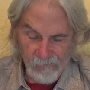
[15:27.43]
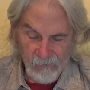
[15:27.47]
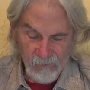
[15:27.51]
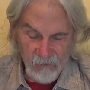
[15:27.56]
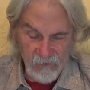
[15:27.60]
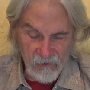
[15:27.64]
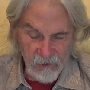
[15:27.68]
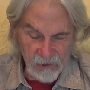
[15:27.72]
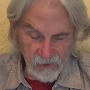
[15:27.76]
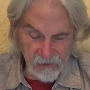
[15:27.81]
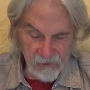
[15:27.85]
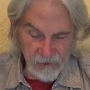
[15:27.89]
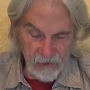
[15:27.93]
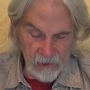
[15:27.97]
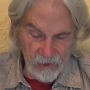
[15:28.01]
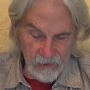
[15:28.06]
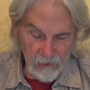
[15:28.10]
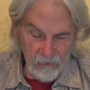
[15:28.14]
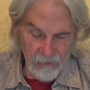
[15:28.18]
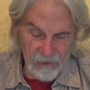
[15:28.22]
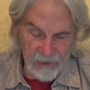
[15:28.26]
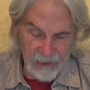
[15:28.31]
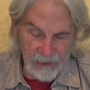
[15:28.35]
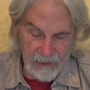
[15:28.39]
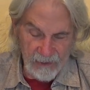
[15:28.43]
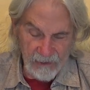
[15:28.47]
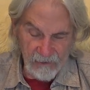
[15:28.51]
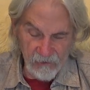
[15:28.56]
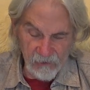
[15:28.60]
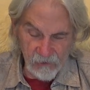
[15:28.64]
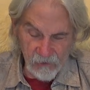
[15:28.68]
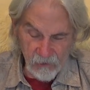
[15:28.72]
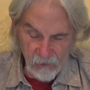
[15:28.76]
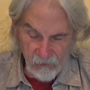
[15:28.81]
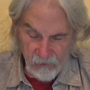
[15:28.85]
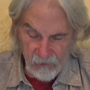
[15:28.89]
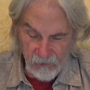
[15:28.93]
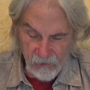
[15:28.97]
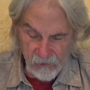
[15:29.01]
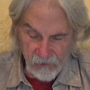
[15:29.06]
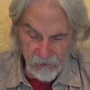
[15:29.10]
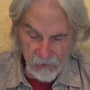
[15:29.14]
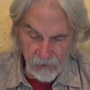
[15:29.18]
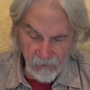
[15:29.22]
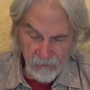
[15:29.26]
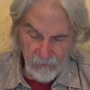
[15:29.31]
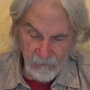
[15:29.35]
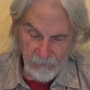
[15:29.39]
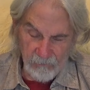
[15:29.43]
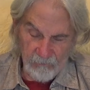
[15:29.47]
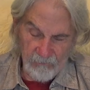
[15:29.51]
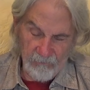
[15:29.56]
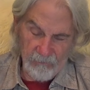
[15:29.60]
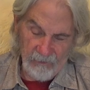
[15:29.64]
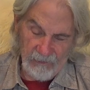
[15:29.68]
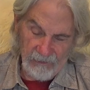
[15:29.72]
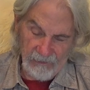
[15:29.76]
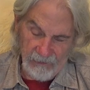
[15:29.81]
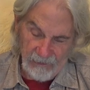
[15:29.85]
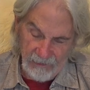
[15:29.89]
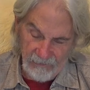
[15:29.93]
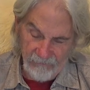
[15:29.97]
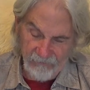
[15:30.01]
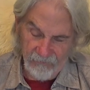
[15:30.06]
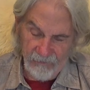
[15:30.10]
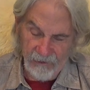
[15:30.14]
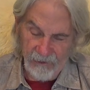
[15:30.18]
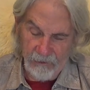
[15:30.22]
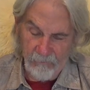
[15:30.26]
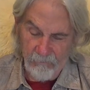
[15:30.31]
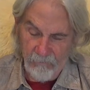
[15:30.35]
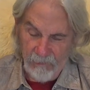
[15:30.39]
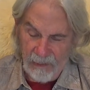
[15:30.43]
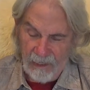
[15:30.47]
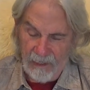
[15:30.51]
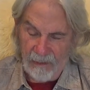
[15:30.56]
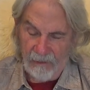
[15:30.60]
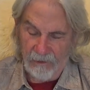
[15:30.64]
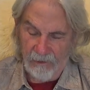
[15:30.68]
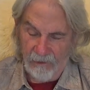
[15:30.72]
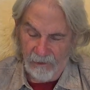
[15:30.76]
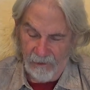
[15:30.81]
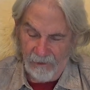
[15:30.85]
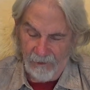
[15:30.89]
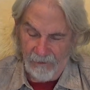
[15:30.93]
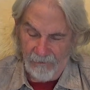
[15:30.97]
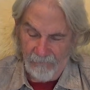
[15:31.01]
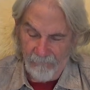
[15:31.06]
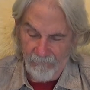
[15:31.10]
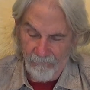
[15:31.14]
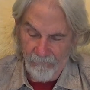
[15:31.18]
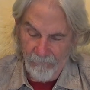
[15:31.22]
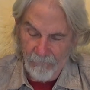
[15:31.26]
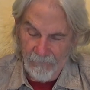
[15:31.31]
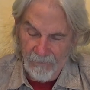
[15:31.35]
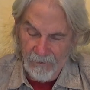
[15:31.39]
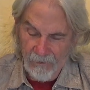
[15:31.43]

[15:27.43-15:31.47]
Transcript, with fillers: just know that as soon as you lift it back up,